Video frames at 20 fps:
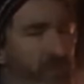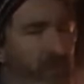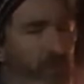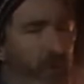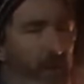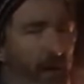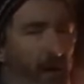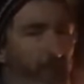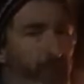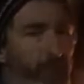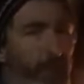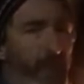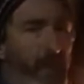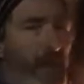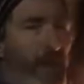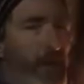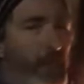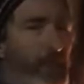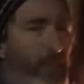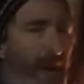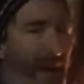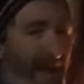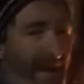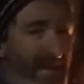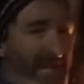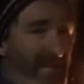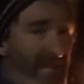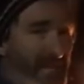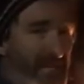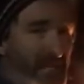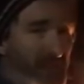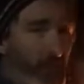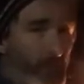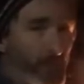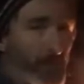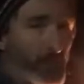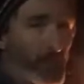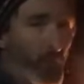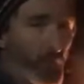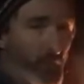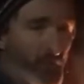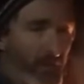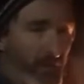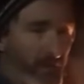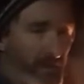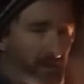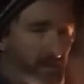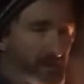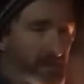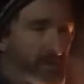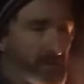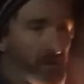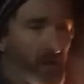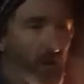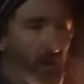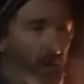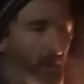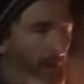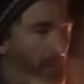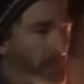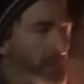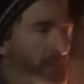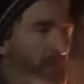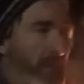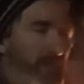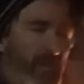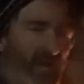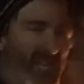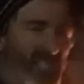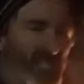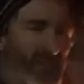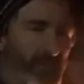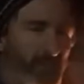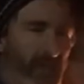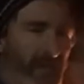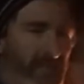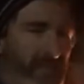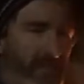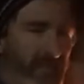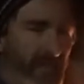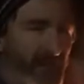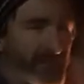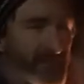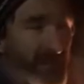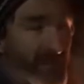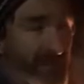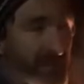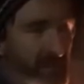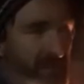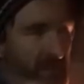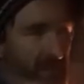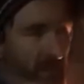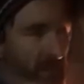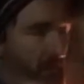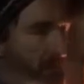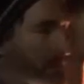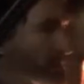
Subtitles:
to pack it a little bit more than this, so a lot of space left in there still.